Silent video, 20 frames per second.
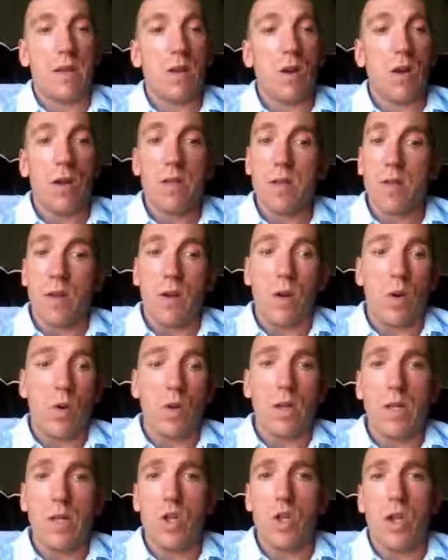an
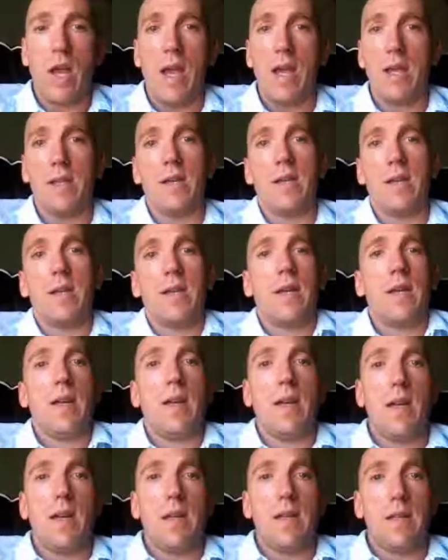old cliche that
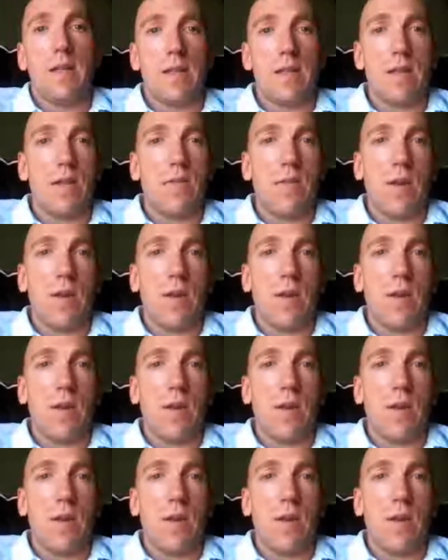they say